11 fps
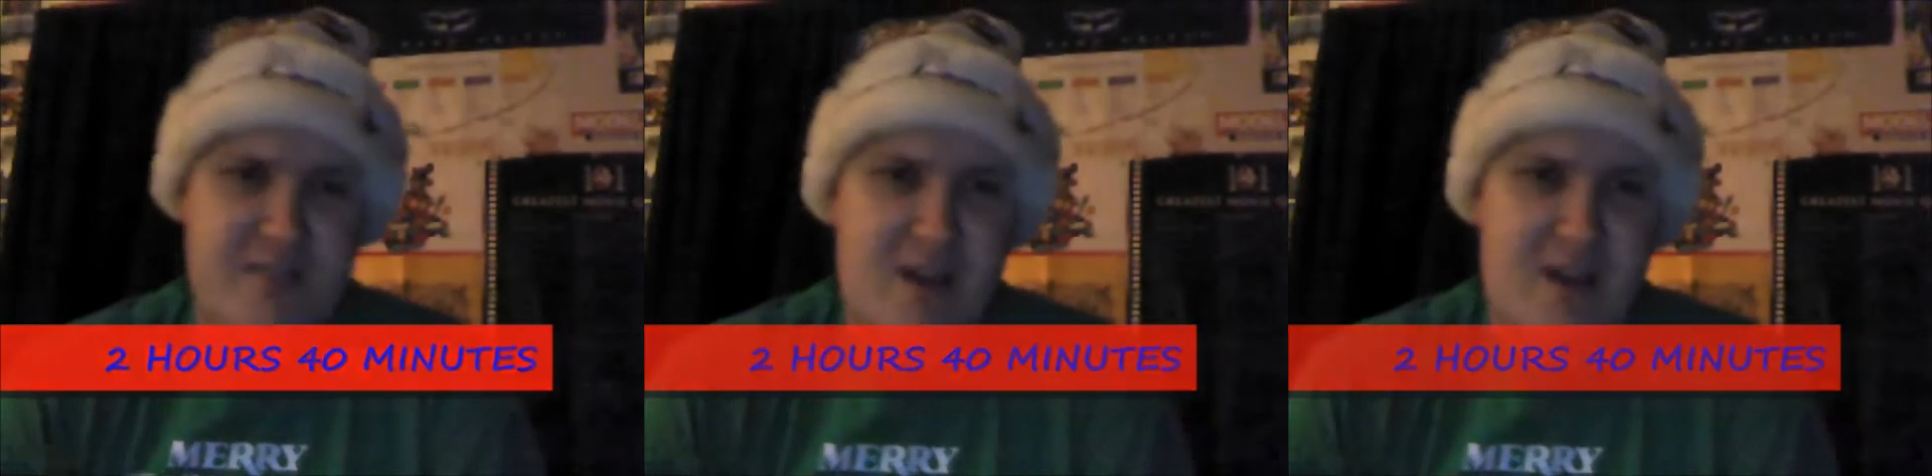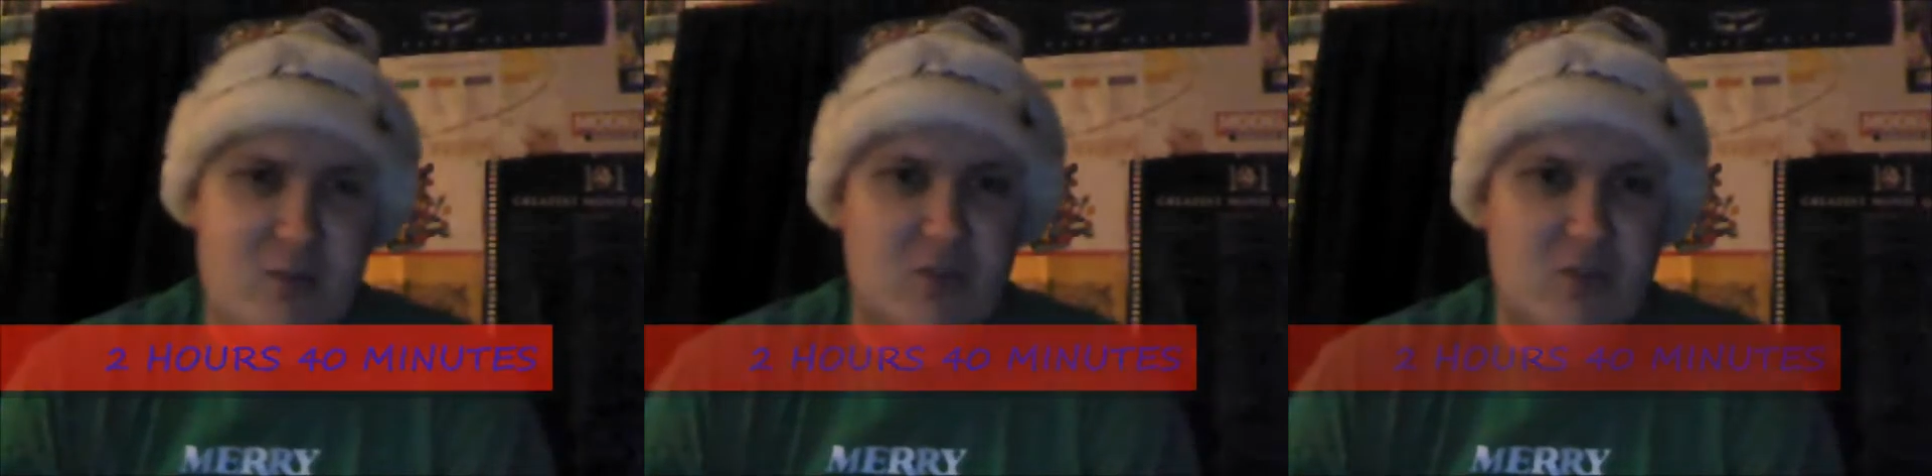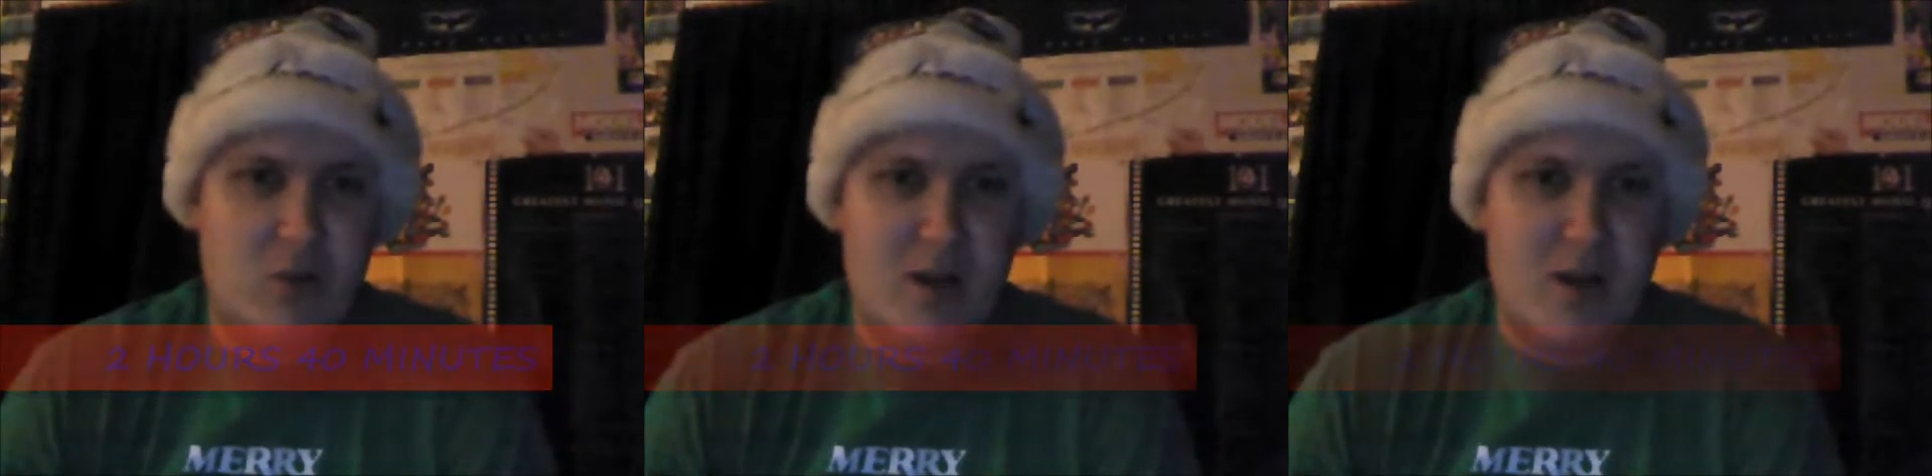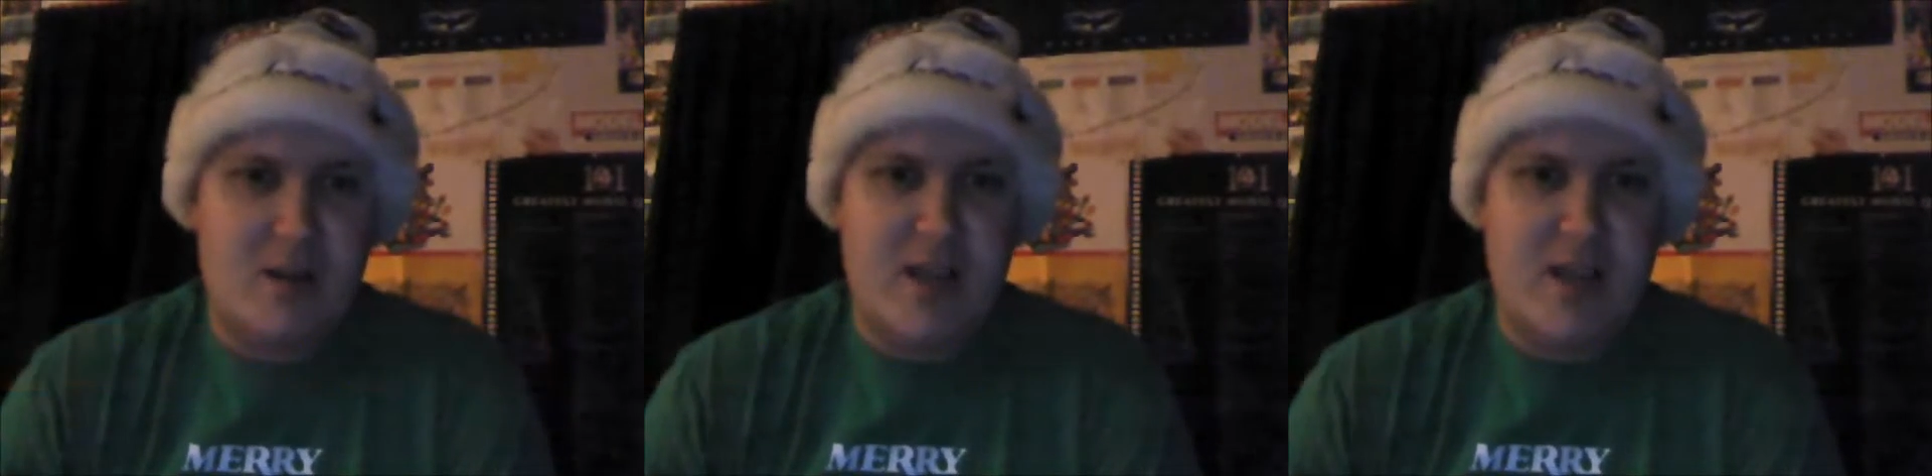hours
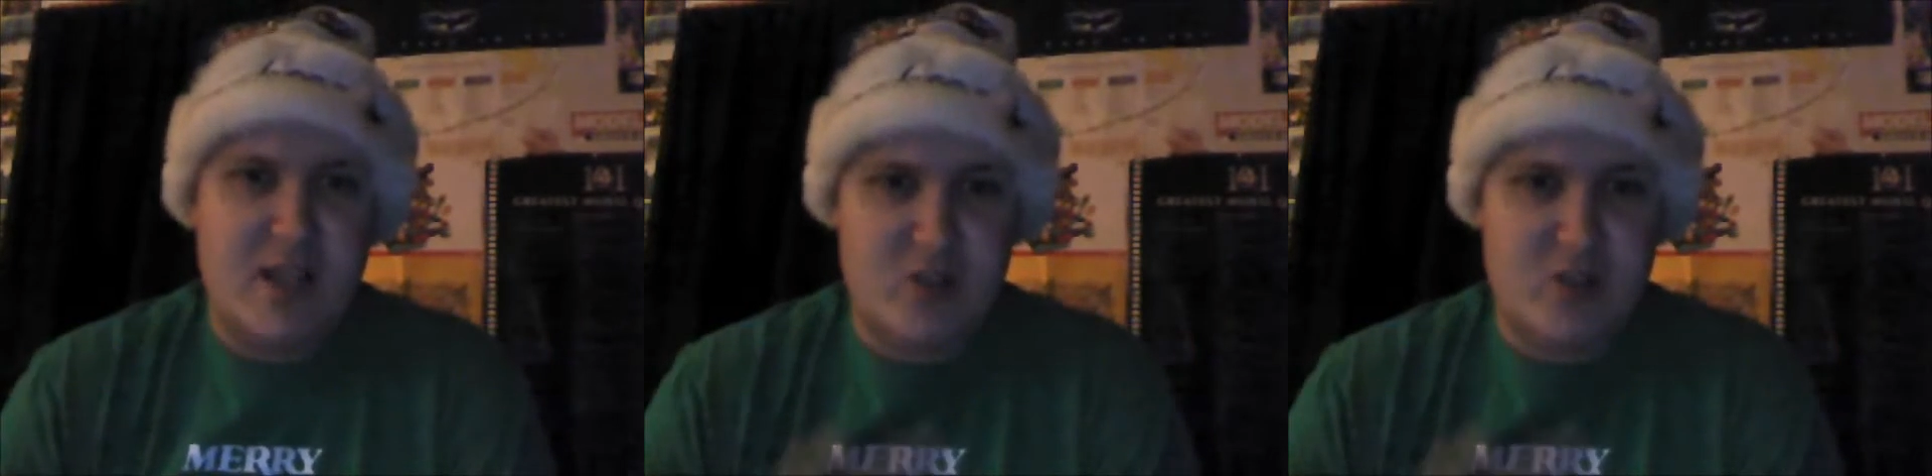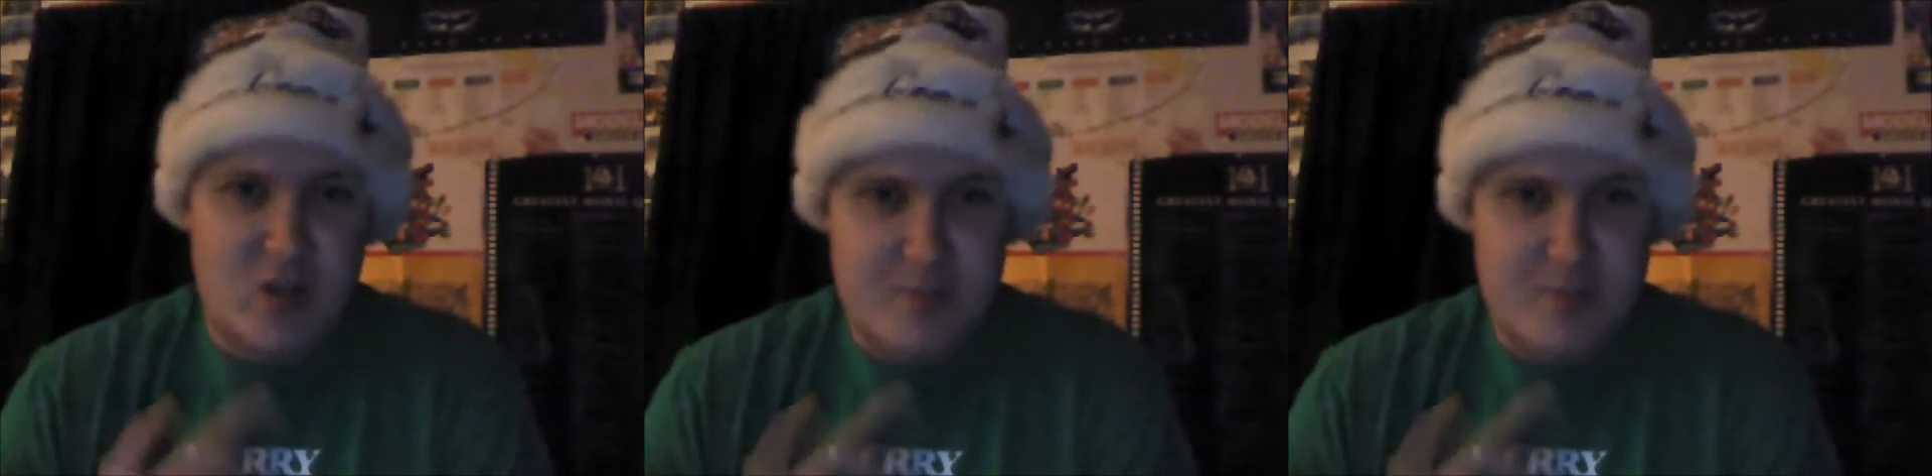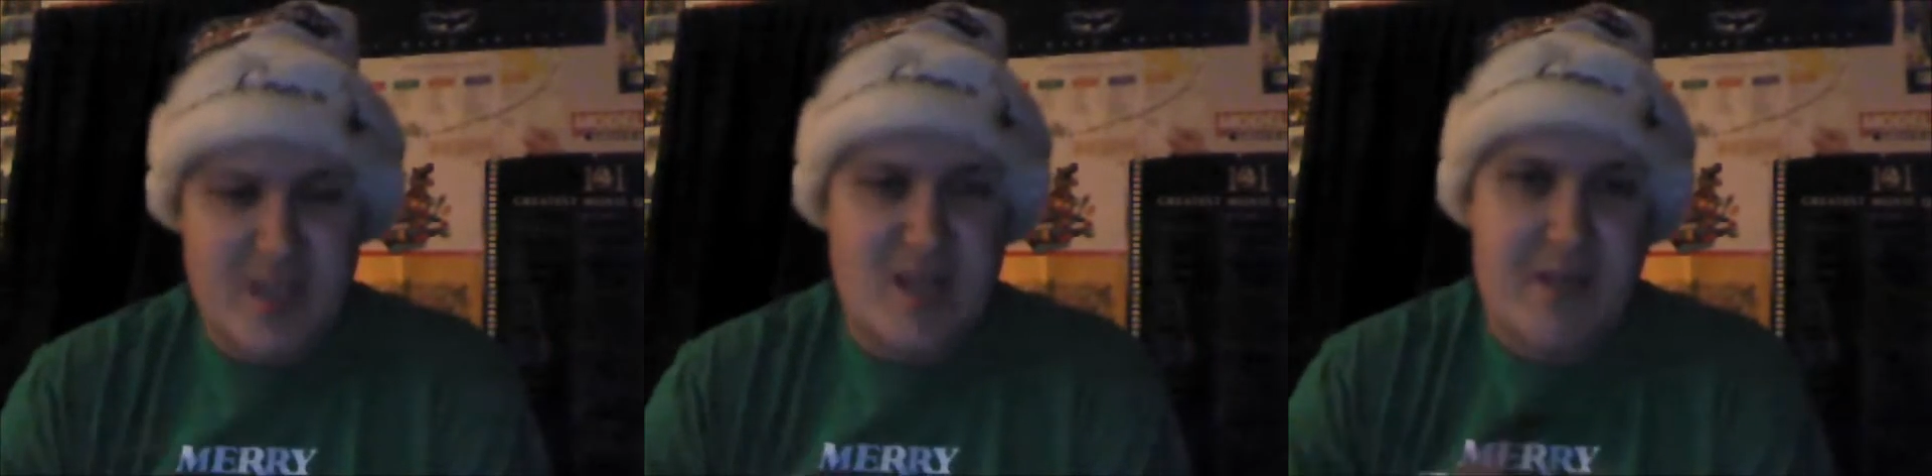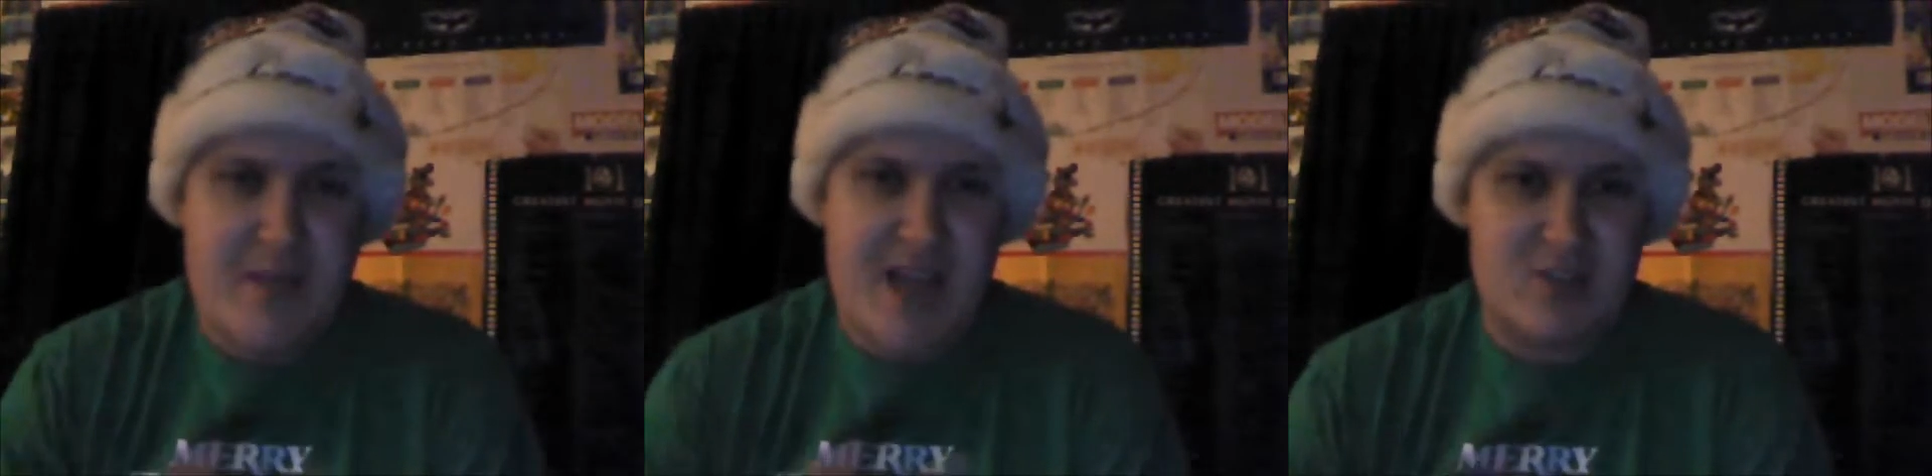long, and it stars
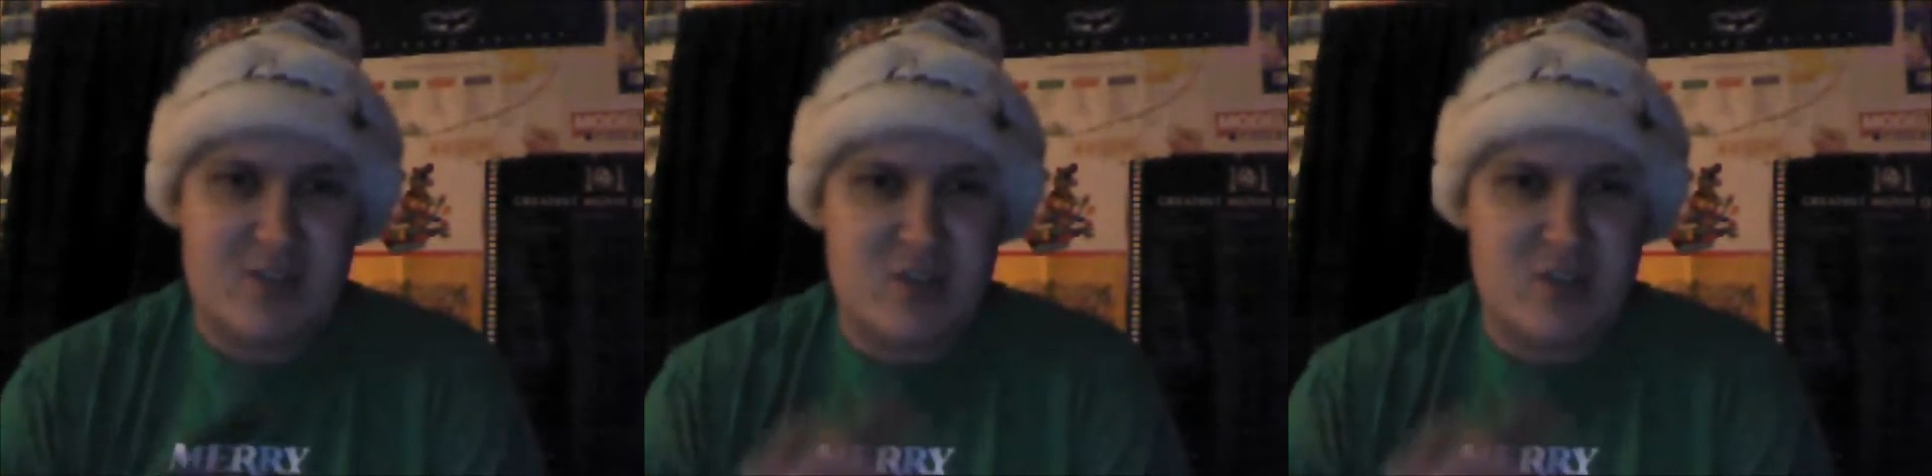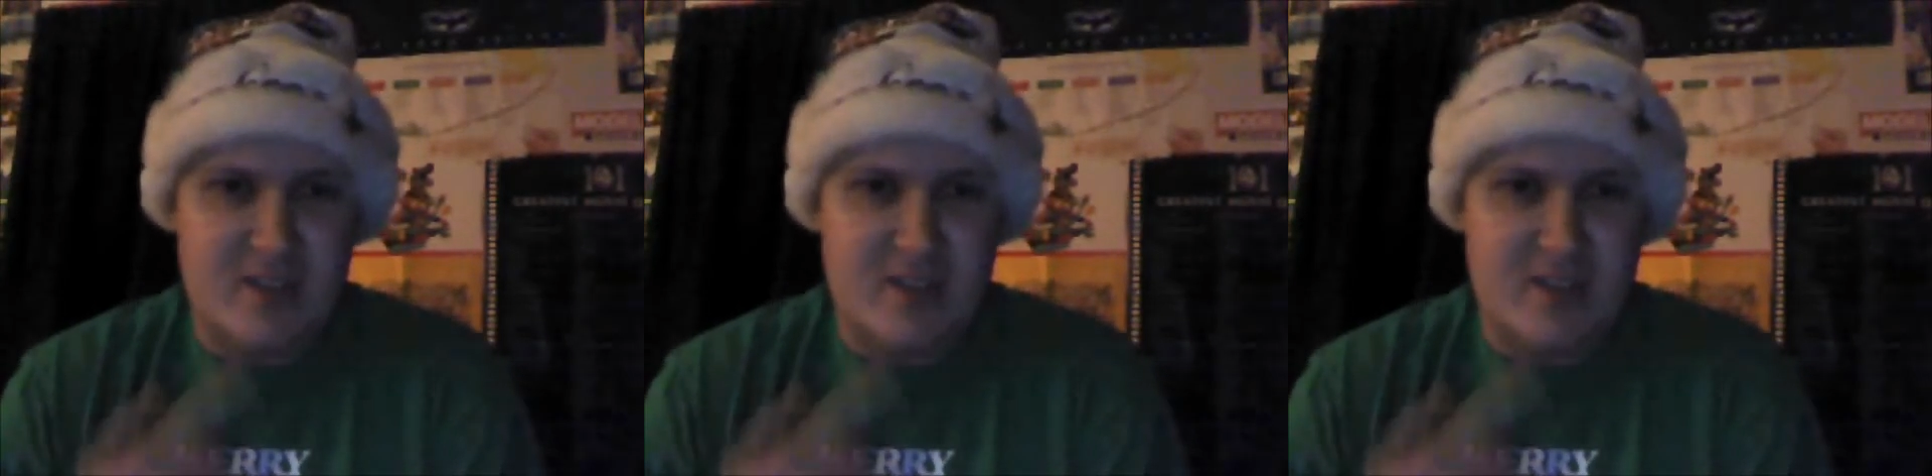big-name actors like